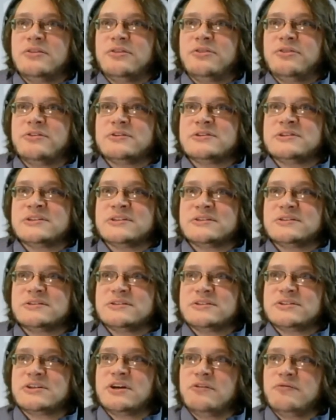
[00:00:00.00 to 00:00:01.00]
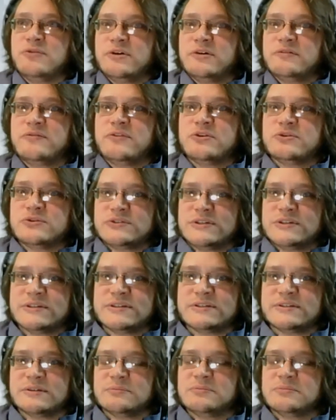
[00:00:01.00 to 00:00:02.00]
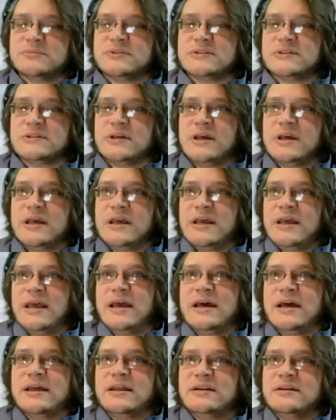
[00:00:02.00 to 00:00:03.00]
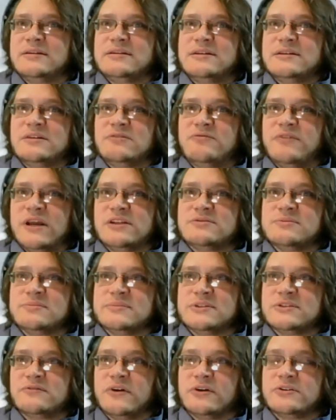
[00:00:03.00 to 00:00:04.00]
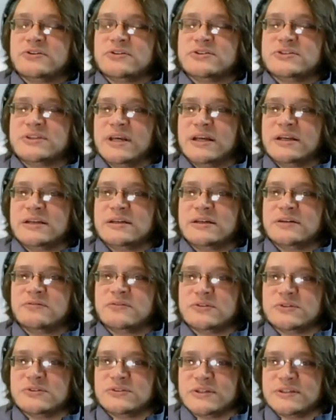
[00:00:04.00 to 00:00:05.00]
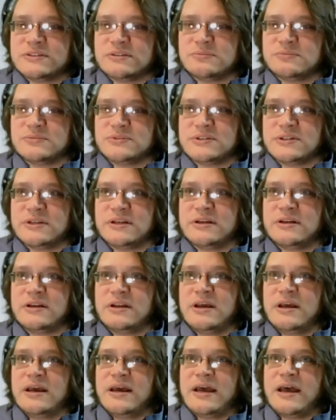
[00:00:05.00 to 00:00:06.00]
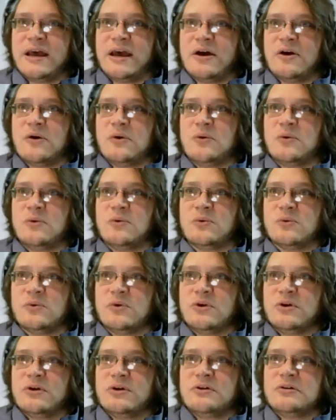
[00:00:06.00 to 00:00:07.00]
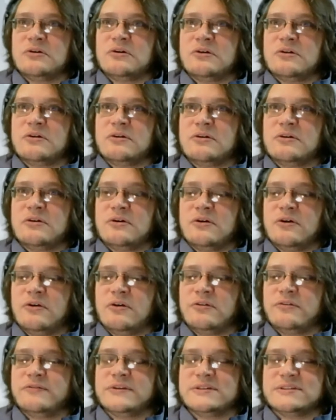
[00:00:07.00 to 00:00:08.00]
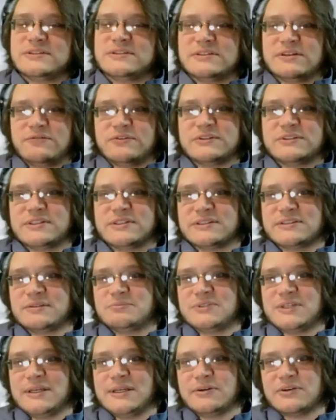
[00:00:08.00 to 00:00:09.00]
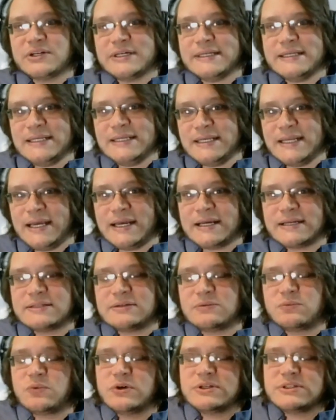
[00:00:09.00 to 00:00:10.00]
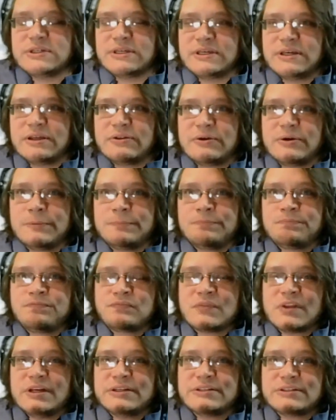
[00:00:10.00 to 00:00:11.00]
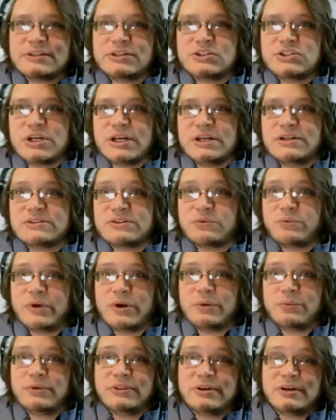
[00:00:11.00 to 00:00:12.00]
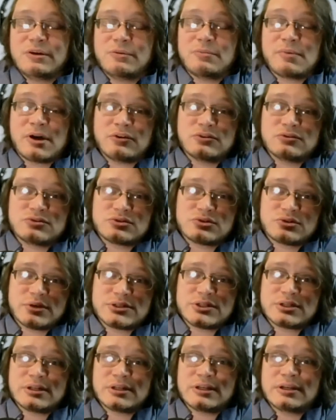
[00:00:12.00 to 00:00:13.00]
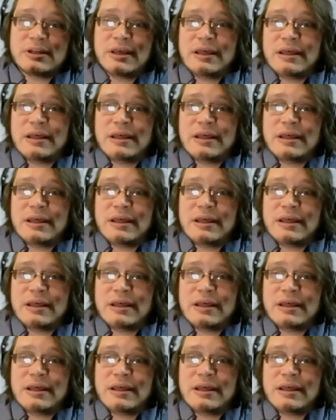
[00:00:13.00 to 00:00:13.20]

this discovery of those systems and the advancements of our understanding of those systems and how all of these different systems interconnect and work together, it's going to change the way we think about nutrition,